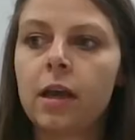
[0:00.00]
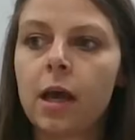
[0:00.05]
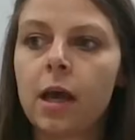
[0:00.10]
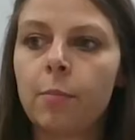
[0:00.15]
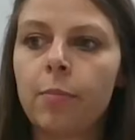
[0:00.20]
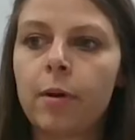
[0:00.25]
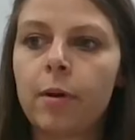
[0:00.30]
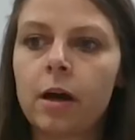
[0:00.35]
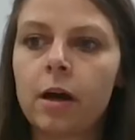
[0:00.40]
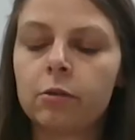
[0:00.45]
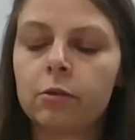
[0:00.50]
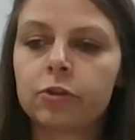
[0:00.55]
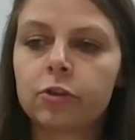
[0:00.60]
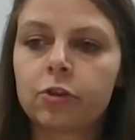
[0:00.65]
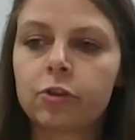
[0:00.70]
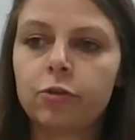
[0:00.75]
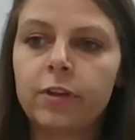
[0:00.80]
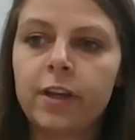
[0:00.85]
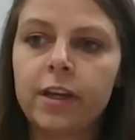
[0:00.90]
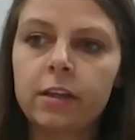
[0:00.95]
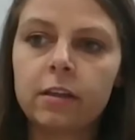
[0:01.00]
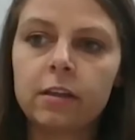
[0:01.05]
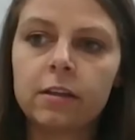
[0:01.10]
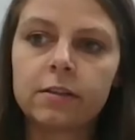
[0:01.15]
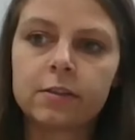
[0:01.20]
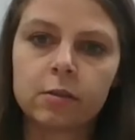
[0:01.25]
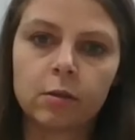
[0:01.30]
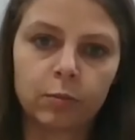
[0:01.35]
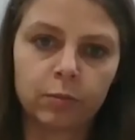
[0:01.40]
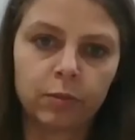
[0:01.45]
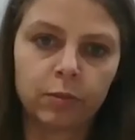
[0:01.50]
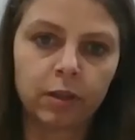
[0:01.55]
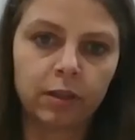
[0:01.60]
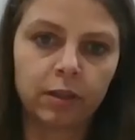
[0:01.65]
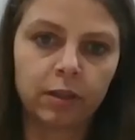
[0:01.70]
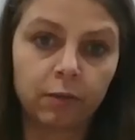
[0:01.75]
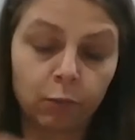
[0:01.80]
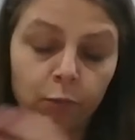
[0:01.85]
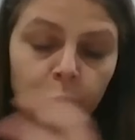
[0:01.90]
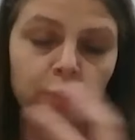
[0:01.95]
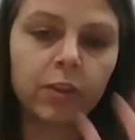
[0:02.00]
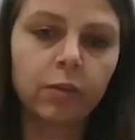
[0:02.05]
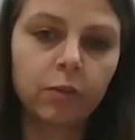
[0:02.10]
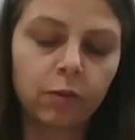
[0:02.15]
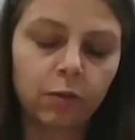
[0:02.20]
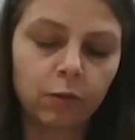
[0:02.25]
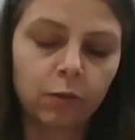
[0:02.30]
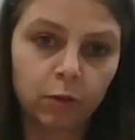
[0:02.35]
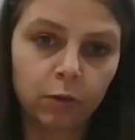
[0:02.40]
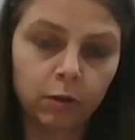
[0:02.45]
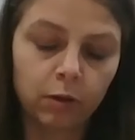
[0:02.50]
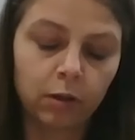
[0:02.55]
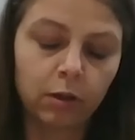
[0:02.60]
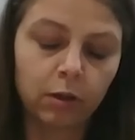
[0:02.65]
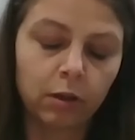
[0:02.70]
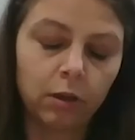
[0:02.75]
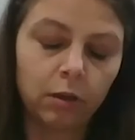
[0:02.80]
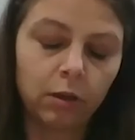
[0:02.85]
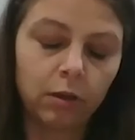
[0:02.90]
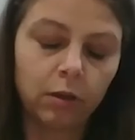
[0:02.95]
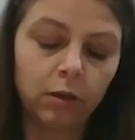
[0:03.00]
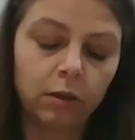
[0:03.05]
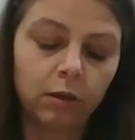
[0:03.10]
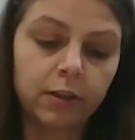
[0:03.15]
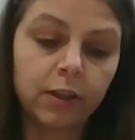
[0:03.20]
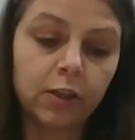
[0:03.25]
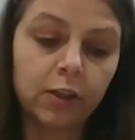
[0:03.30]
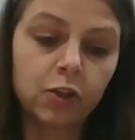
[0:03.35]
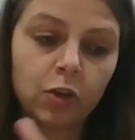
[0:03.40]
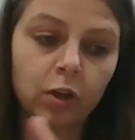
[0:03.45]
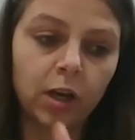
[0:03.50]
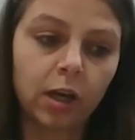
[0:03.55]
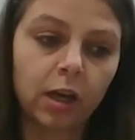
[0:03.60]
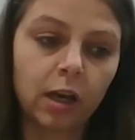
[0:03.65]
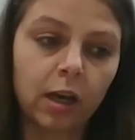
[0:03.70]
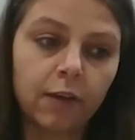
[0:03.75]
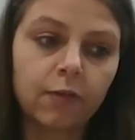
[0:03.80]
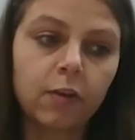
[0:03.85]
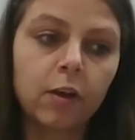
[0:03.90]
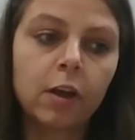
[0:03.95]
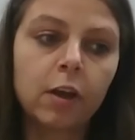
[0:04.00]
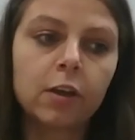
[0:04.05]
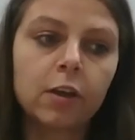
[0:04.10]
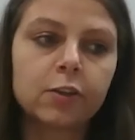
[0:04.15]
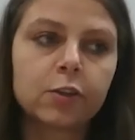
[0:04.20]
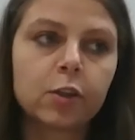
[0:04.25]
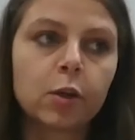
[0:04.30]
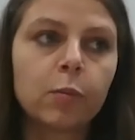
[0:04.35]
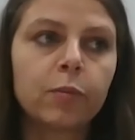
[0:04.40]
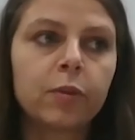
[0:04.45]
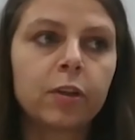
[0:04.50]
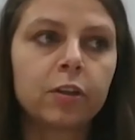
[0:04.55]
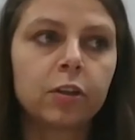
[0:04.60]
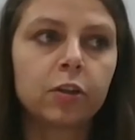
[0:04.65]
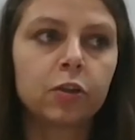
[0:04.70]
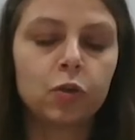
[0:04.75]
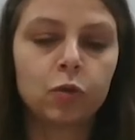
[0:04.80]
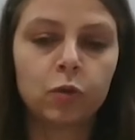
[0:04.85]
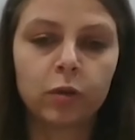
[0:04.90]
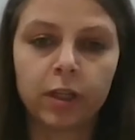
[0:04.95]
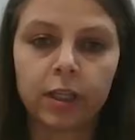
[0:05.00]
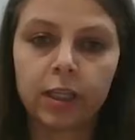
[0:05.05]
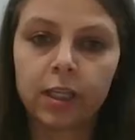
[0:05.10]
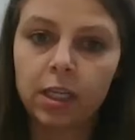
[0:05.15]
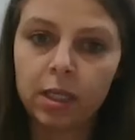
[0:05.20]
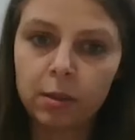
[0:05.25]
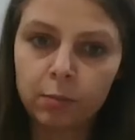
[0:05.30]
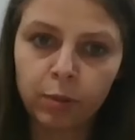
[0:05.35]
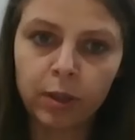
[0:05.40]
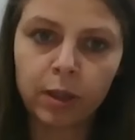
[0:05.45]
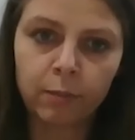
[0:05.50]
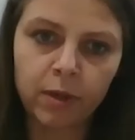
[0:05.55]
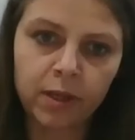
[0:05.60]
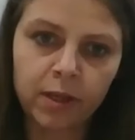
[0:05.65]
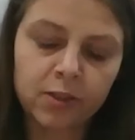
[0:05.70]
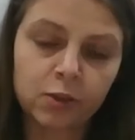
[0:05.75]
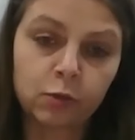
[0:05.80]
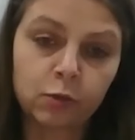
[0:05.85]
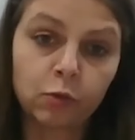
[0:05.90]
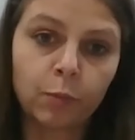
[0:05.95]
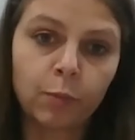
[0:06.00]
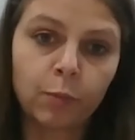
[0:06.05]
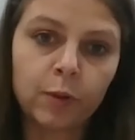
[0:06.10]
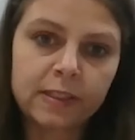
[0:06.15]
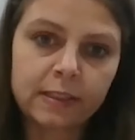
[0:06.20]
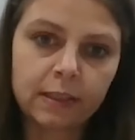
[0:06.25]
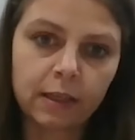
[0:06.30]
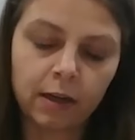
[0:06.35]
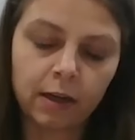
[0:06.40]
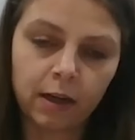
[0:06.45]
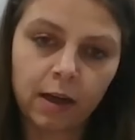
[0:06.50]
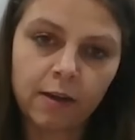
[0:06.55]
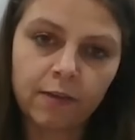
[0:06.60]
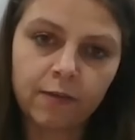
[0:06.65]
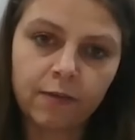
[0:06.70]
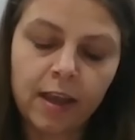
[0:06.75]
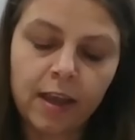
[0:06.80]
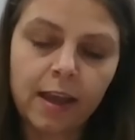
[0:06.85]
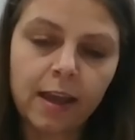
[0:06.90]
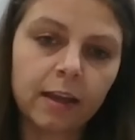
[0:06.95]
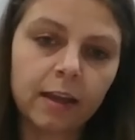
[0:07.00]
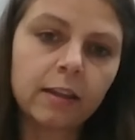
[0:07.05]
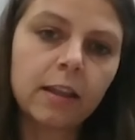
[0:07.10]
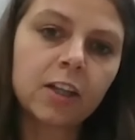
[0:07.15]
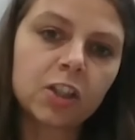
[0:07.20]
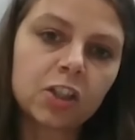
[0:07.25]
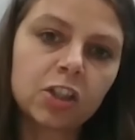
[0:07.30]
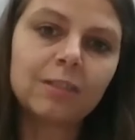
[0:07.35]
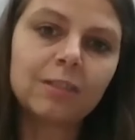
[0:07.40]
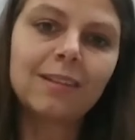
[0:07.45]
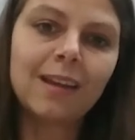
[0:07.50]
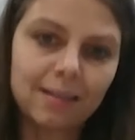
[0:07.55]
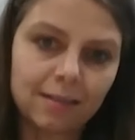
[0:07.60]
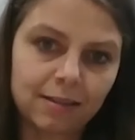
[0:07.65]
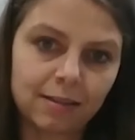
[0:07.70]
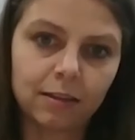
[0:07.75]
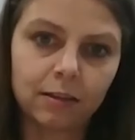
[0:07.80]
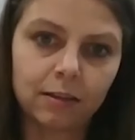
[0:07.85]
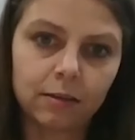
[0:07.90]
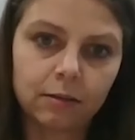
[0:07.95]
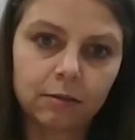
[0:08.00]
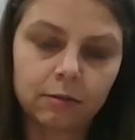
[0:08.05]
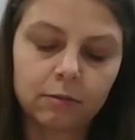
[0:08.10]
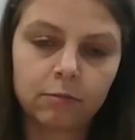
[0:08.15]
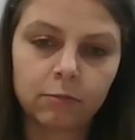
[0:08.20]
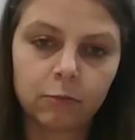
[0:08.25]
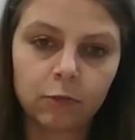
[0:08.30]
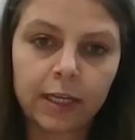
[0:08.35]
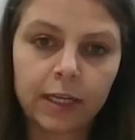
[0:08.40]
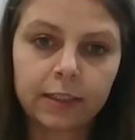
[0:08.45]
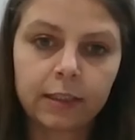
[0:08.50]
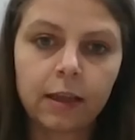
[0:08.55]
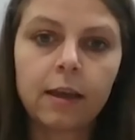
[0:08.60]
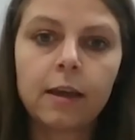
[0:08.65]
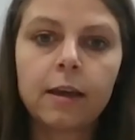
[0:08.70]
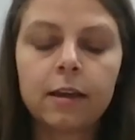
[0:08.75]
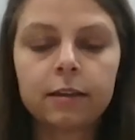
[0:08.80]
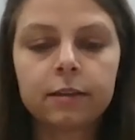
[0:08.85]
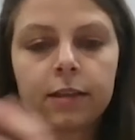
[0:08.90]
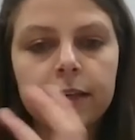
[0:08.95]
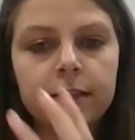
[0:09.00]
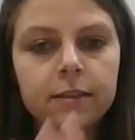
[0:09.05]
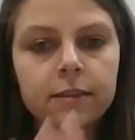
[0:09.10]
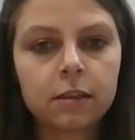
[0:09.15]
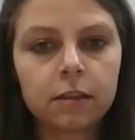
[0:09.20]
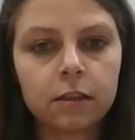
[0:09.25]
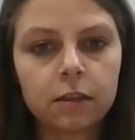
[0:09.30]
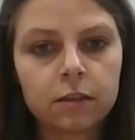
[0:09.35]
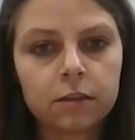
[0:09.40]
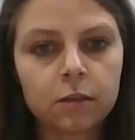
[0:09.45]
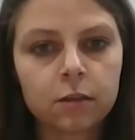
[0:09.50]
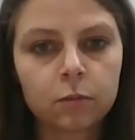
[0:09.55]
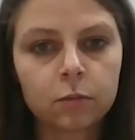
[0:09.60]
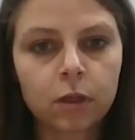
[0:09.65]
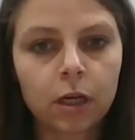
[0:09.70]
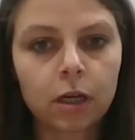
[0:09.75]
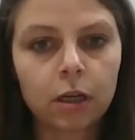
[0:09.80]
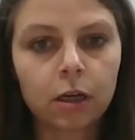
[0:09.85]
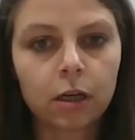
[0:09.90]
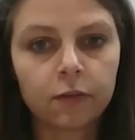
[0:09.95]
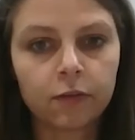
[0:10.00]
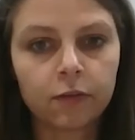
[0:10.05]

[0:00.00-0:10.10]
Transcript: about creating something with that you have, something that you can implement robust enough and actually test it, right? Test it in some kind